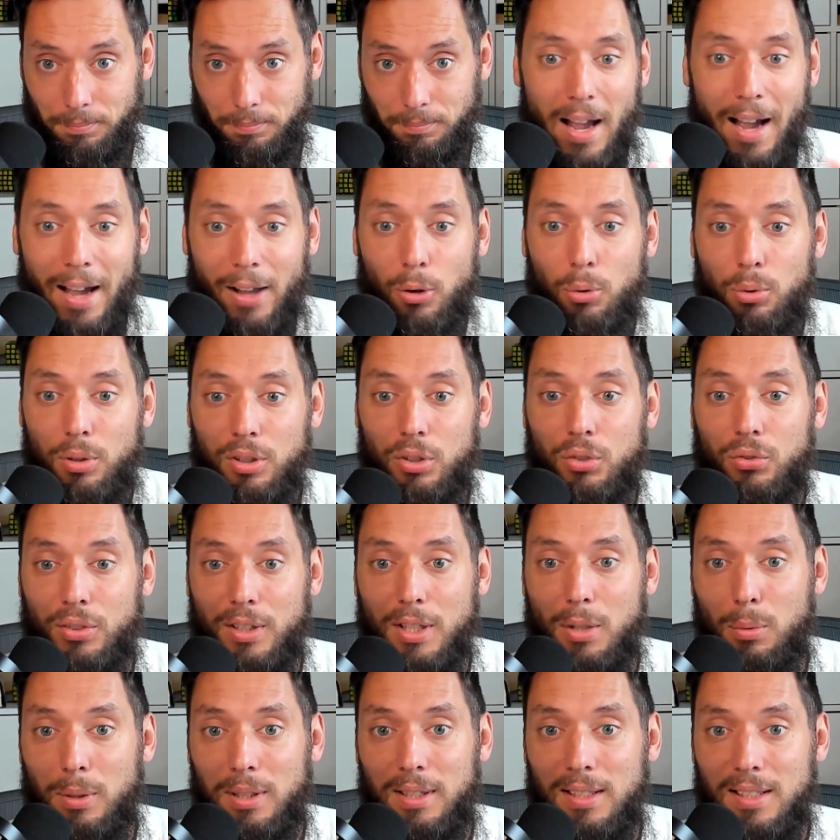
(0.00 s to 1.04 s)
I don't agree
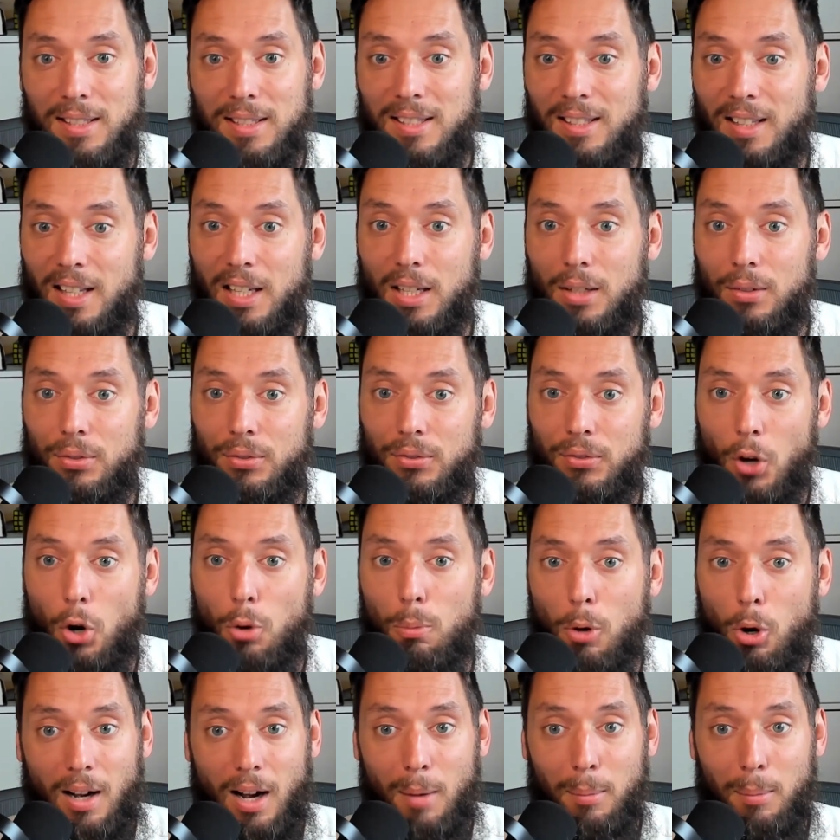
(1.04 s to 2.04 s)
with this thing of FOMO.